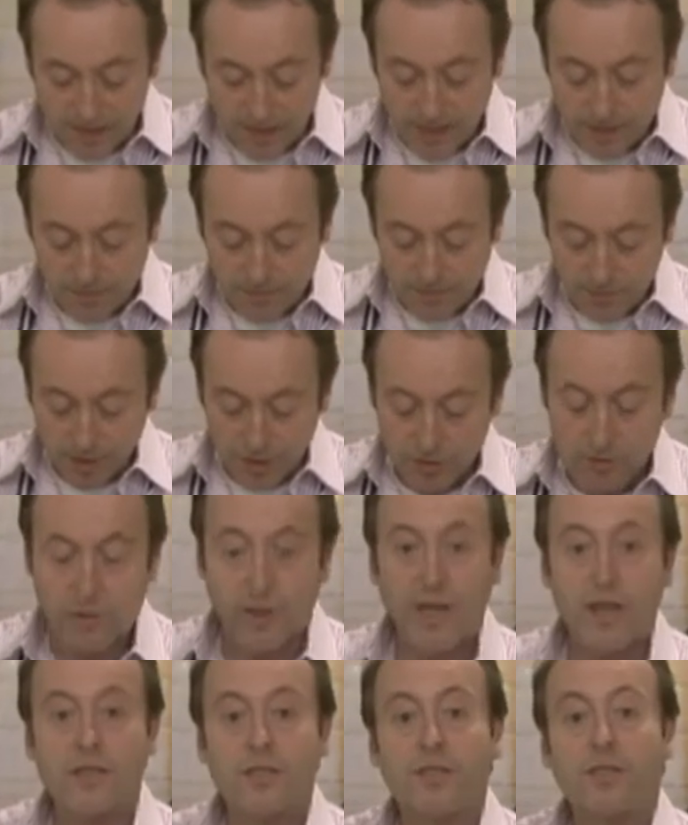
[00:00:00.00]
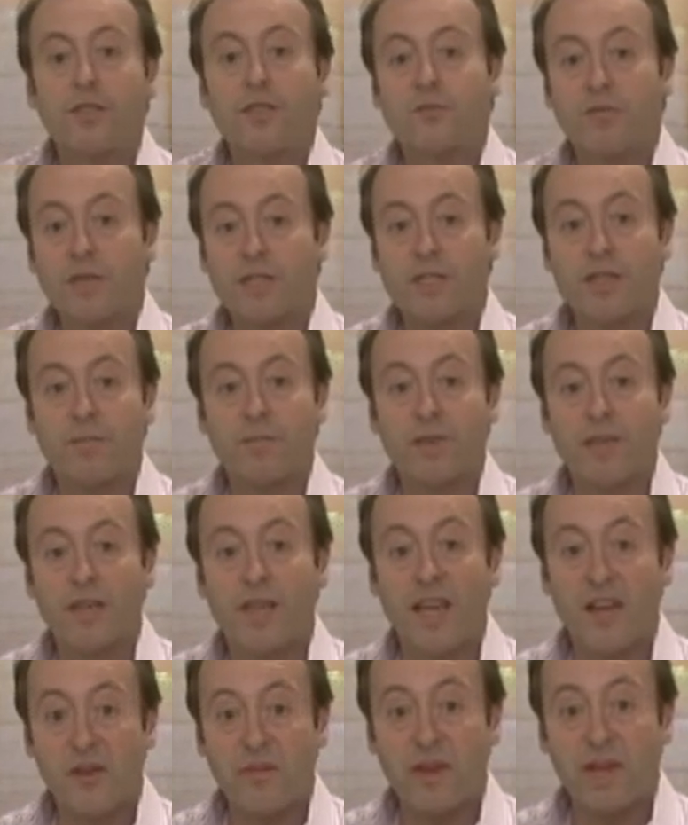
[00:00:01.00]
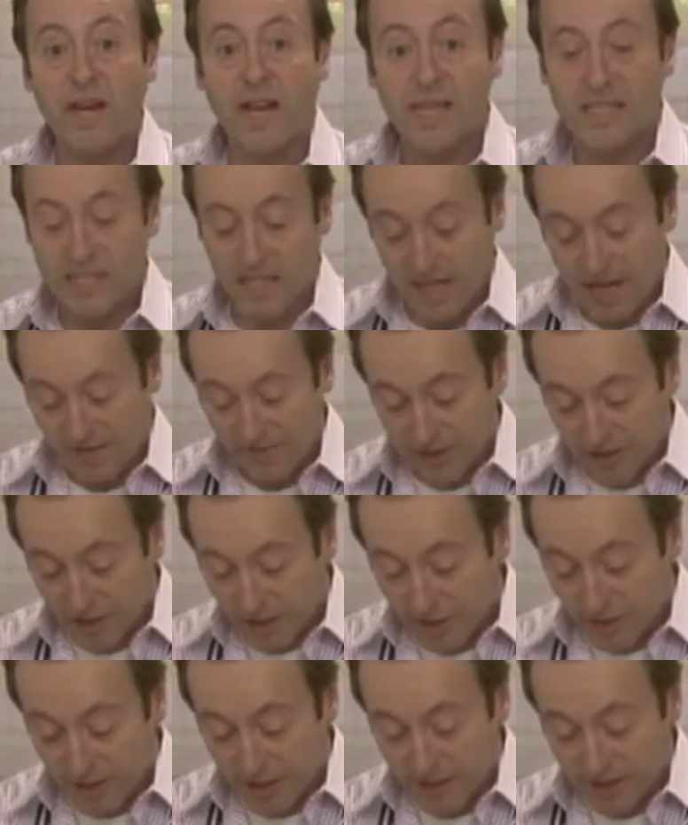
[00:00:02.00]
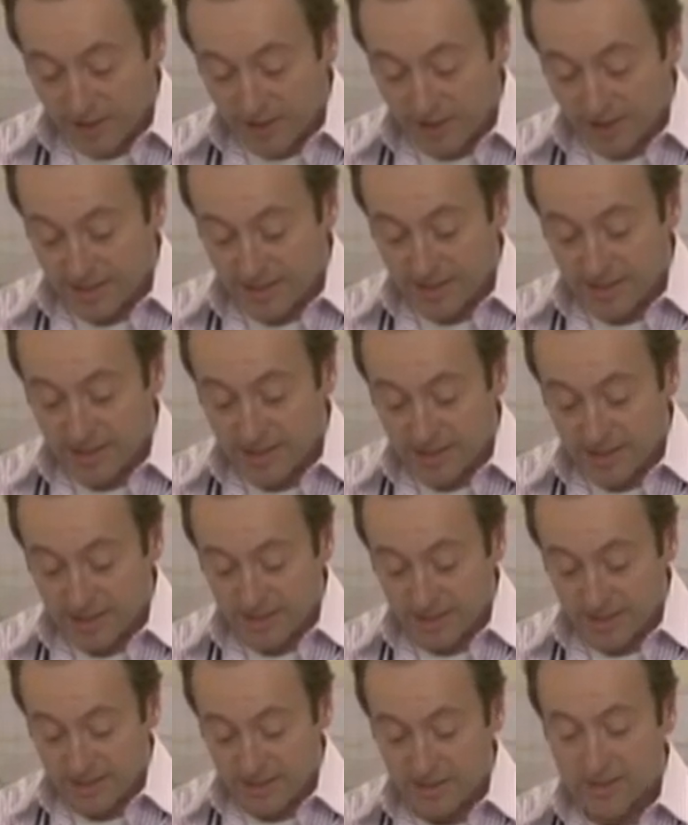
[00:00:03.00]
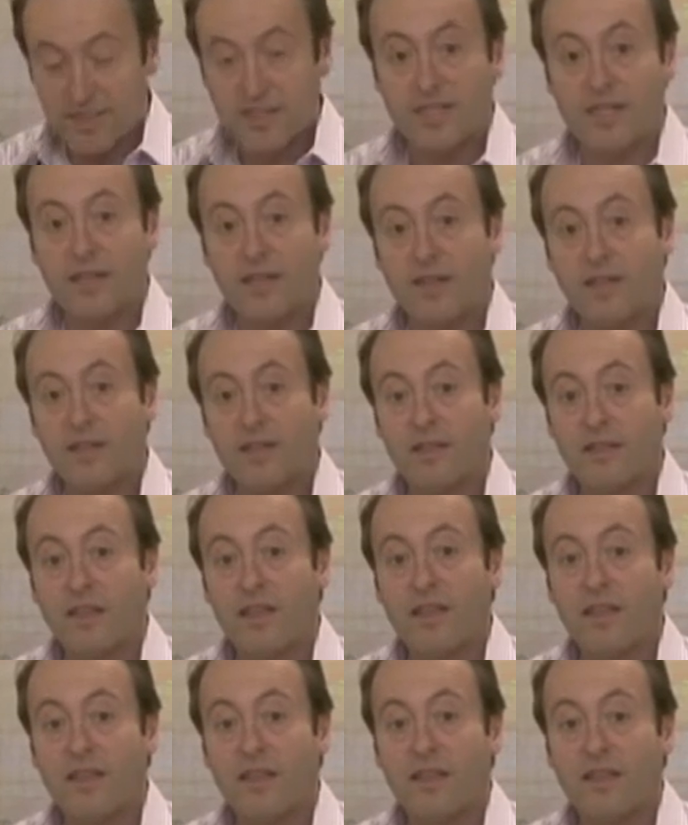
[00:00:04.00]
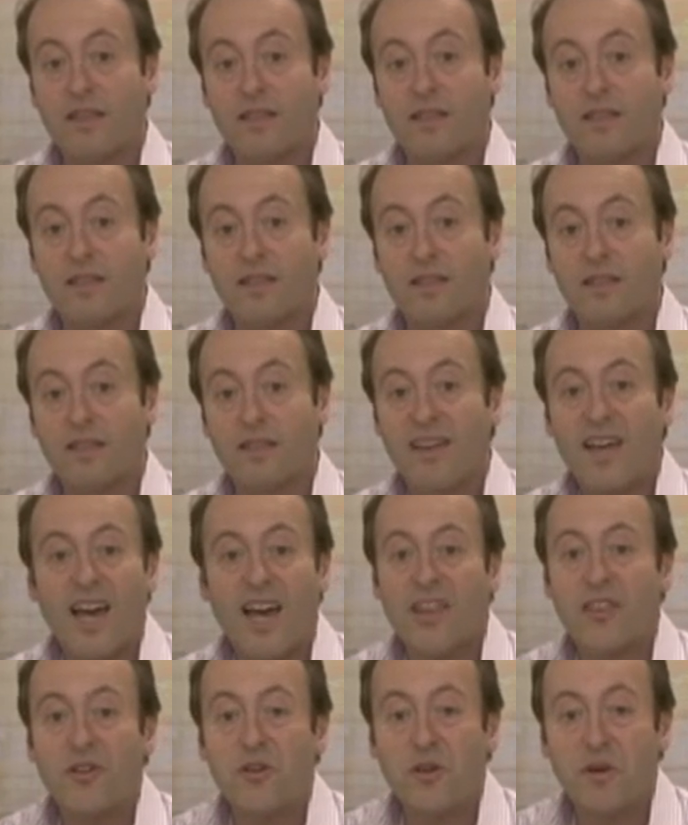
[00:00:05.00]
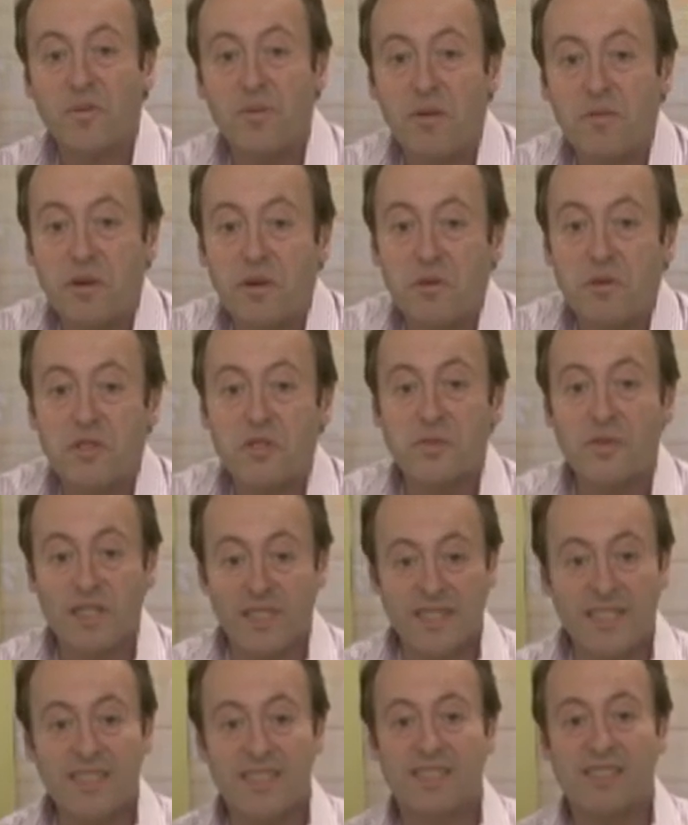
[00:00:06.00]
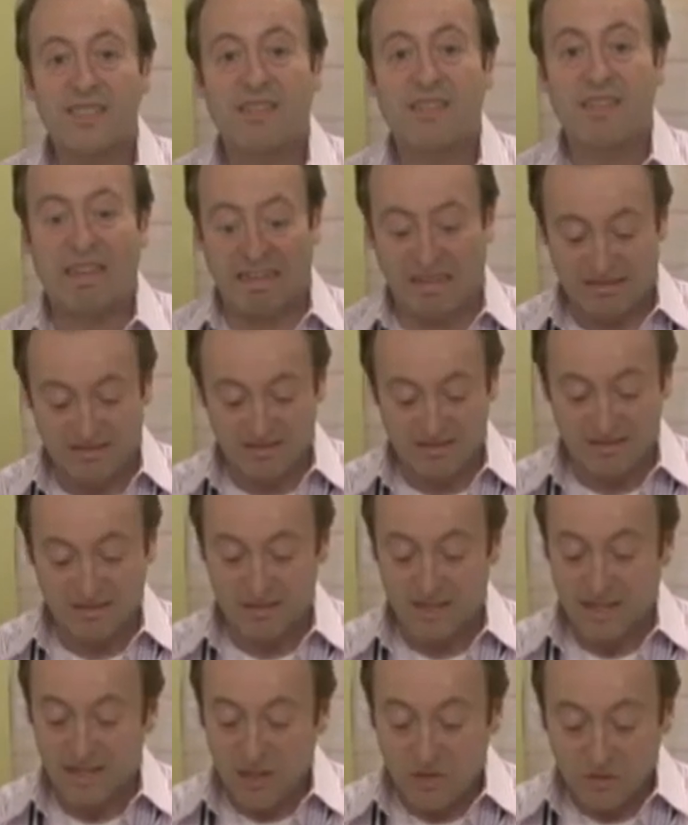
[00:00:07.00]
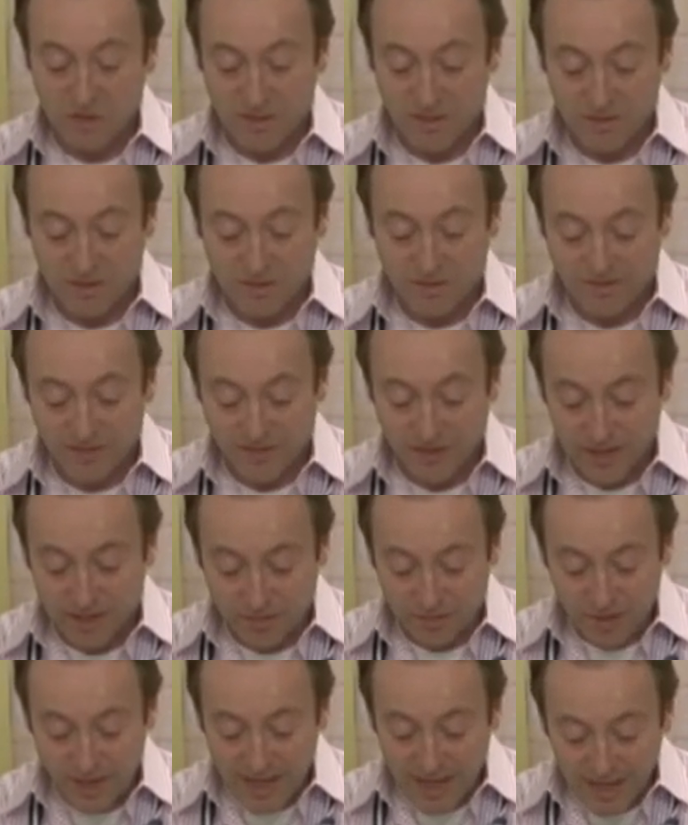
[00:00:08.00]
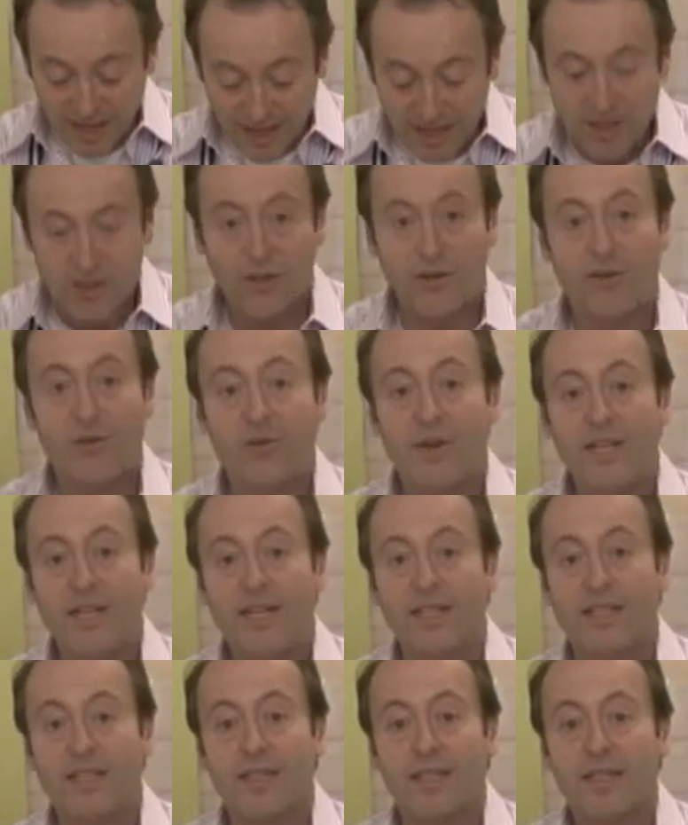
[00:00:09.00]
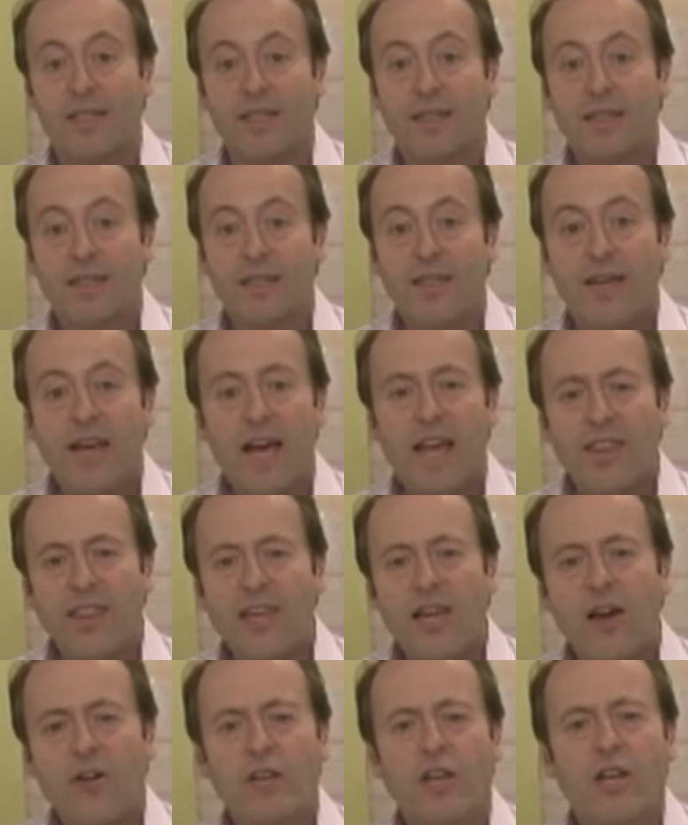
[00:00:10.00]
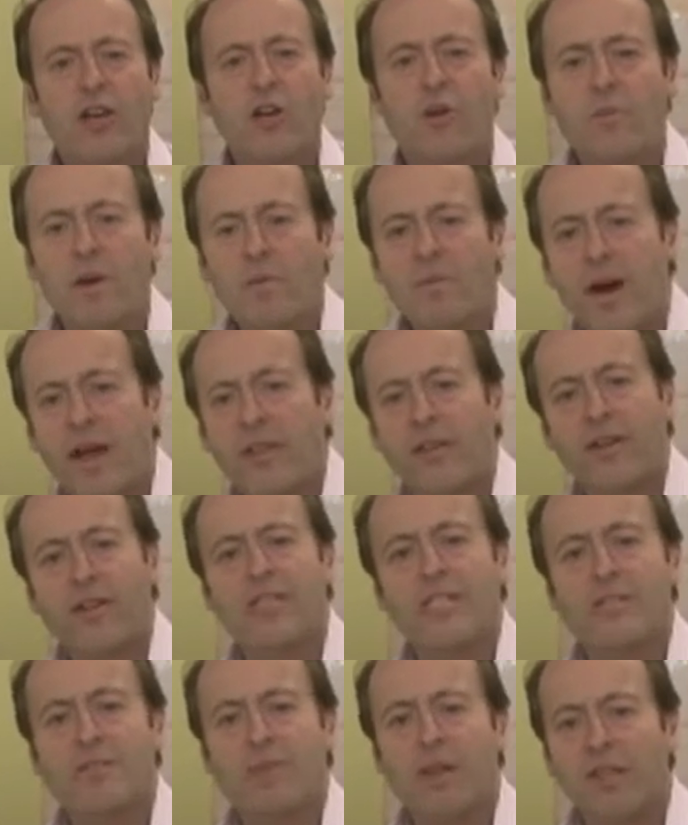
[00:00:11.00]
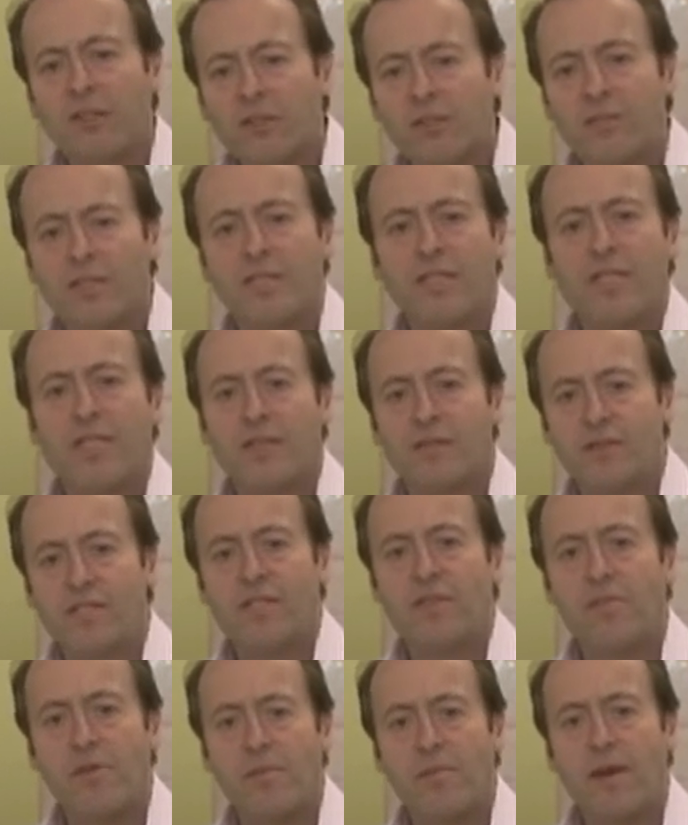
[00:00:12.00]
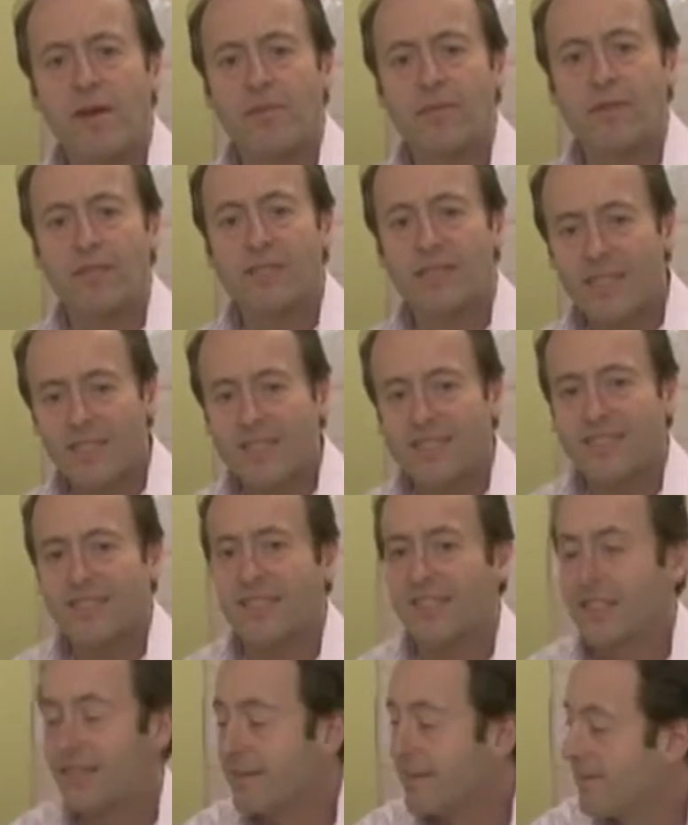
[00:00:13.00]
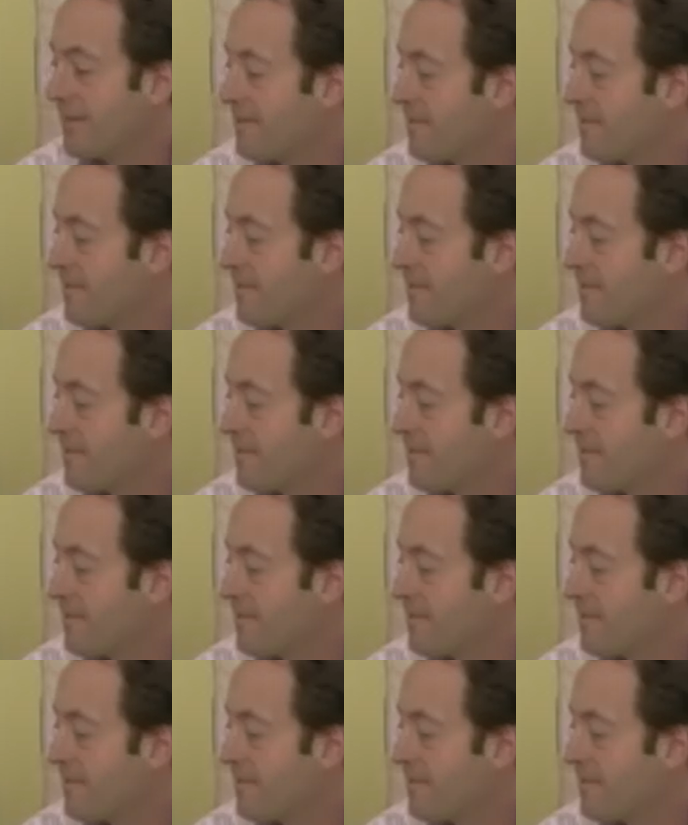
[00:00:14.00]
as I'm putting together this recipe, I realize I have a note here that says secret ingredient. I don't remember which one it is, and the note is so far away I cannot read it. I think I'm going to call my mother in Spain to see if she remembers. Let's see.